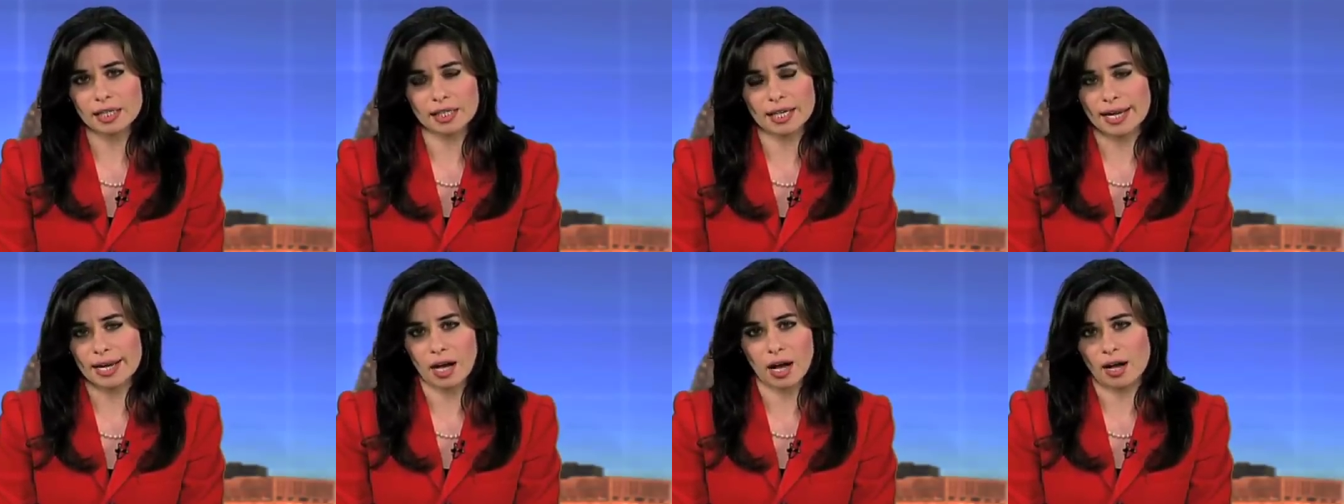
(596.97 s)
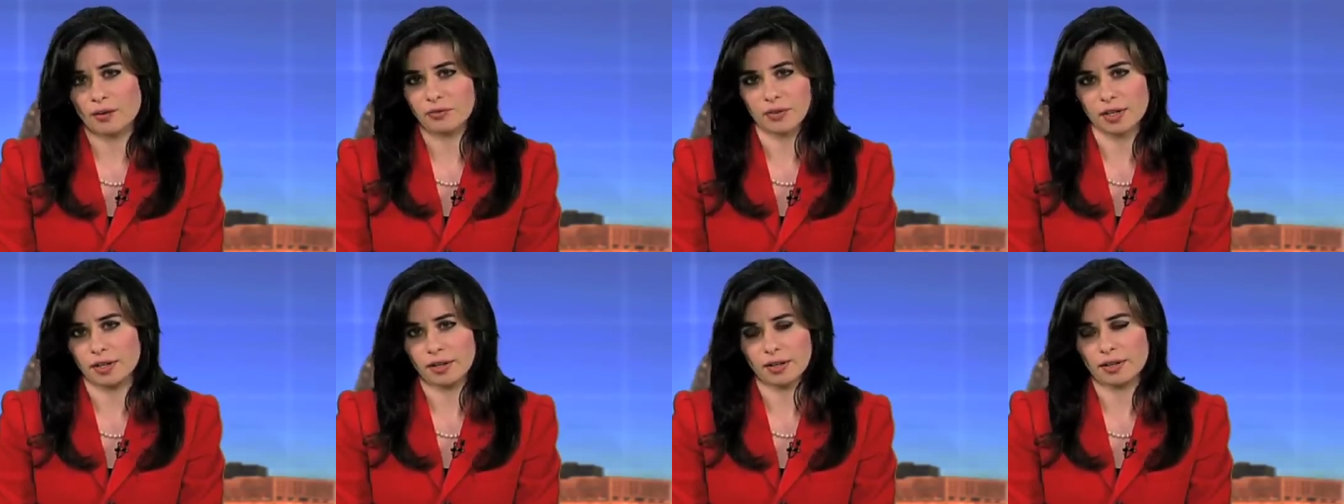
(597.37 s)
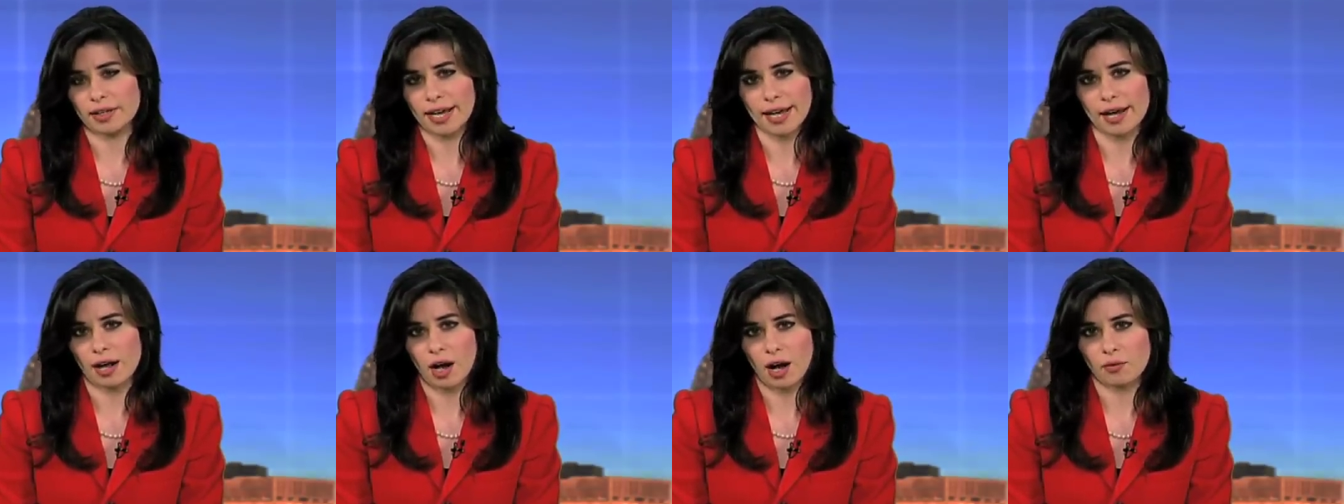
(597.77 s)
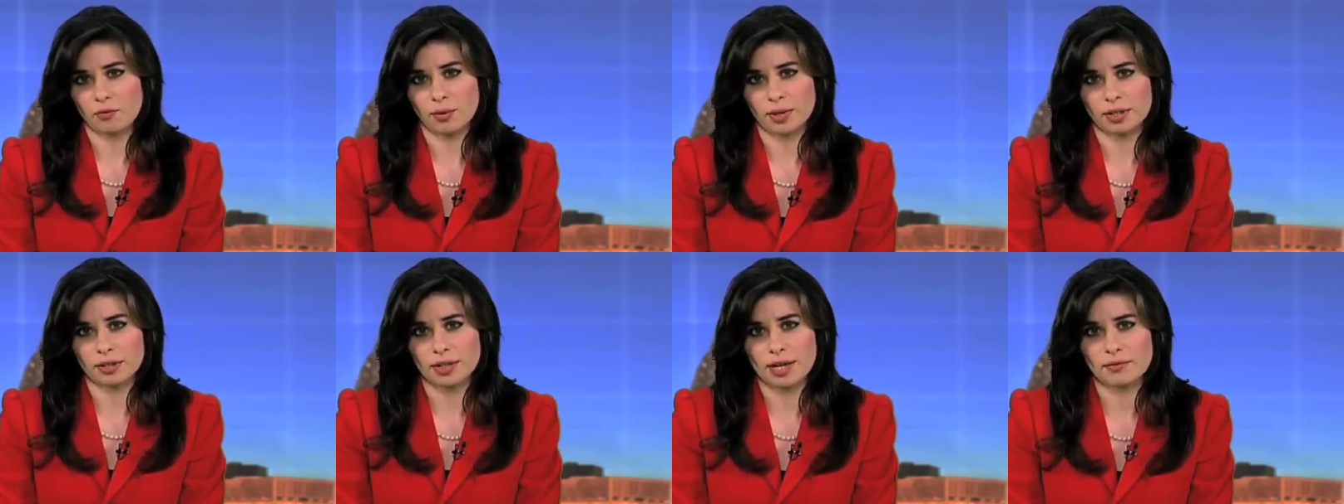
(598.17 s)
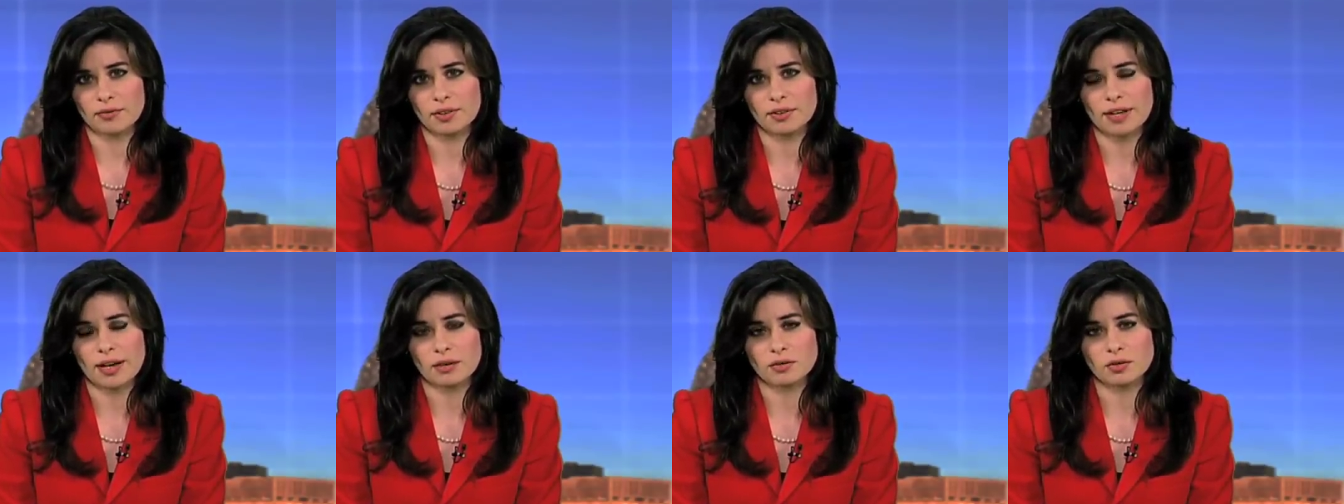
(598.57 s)
laying off, what,
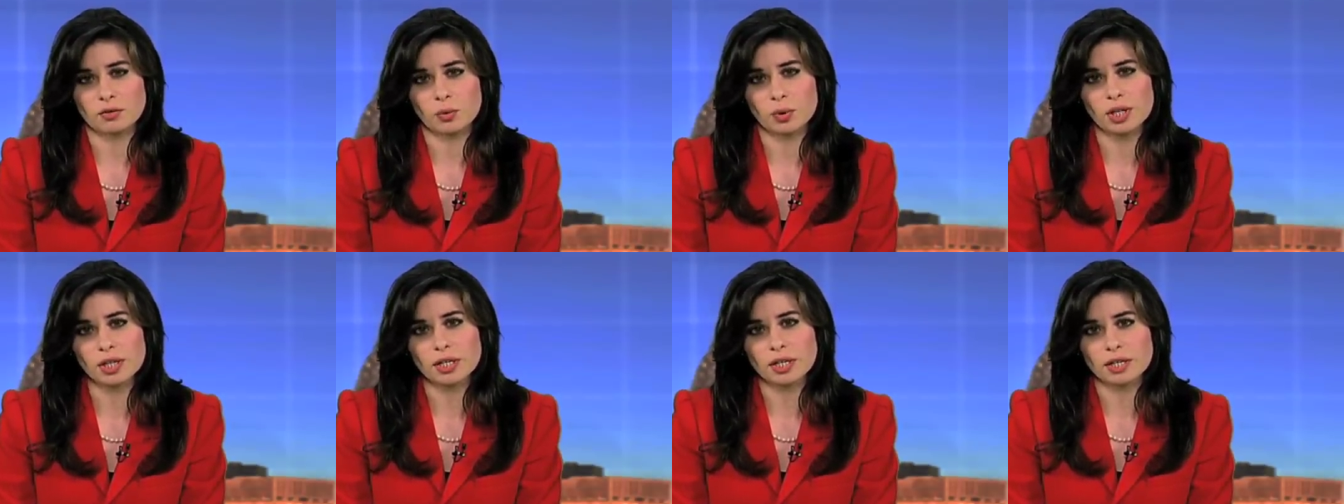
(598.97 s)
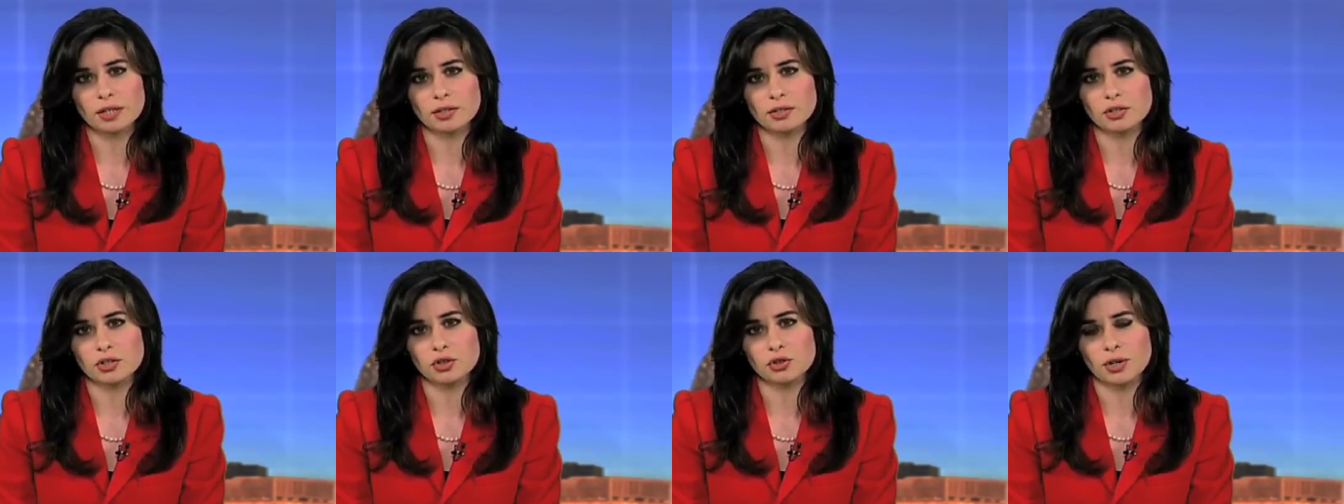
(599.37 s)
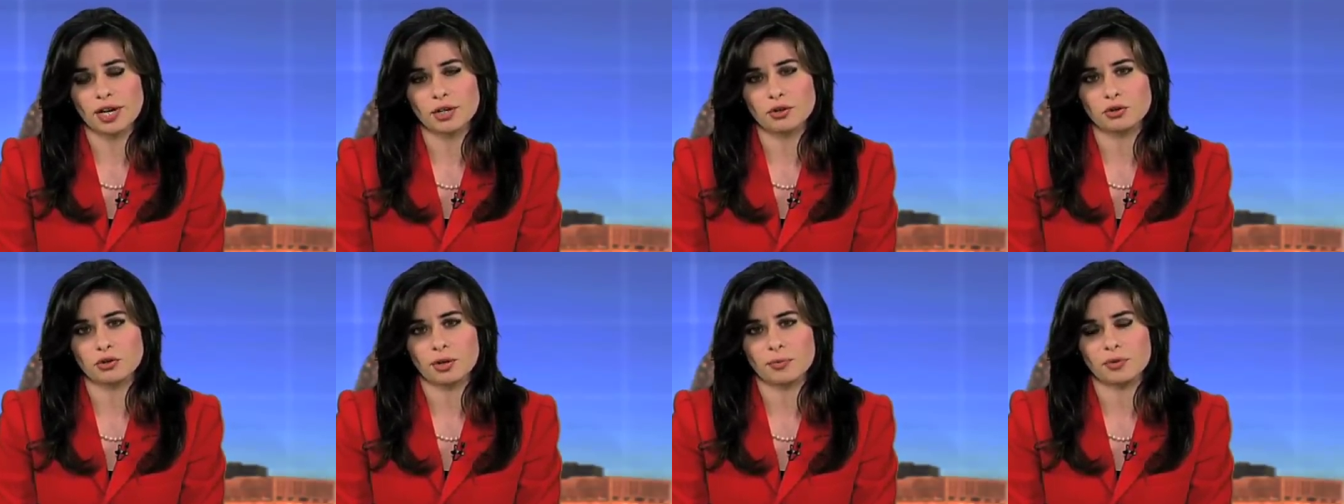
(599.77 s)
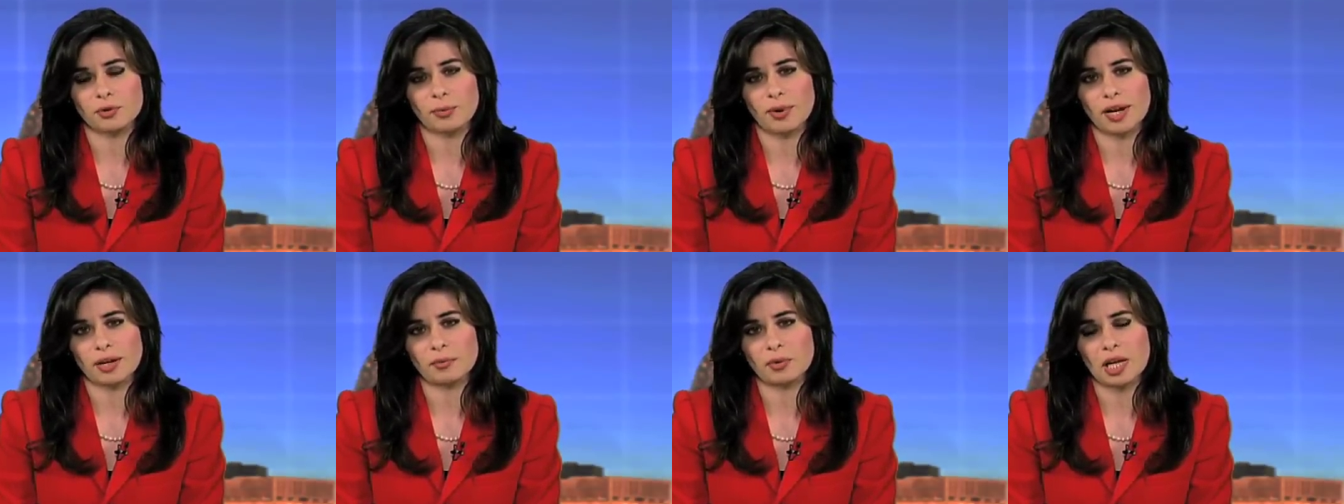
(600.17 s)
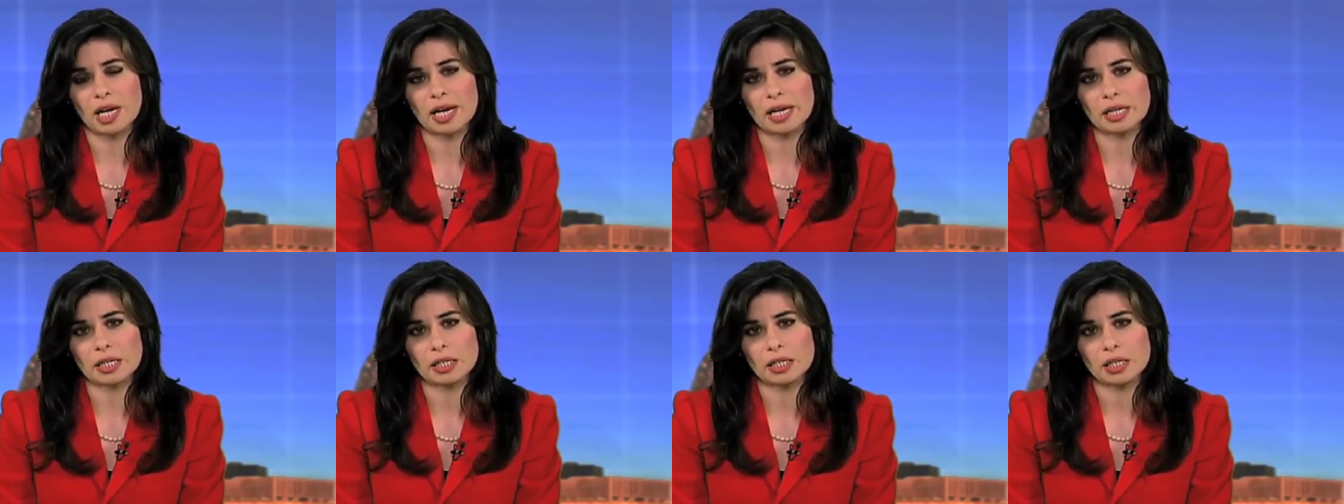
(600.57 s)
11,000 workers to try to shore up their bottom
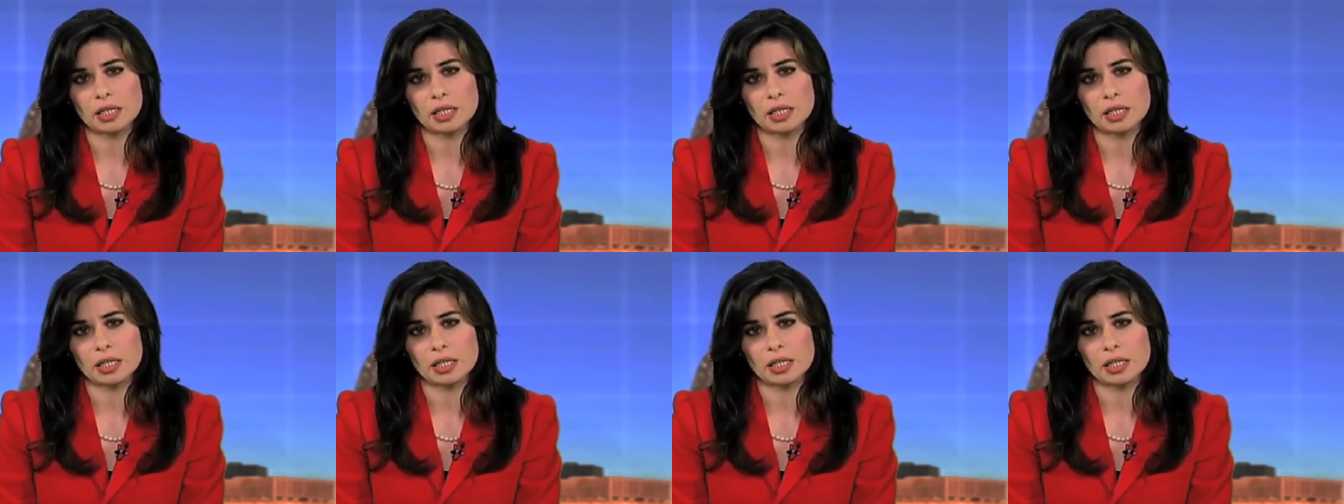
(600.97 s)
line?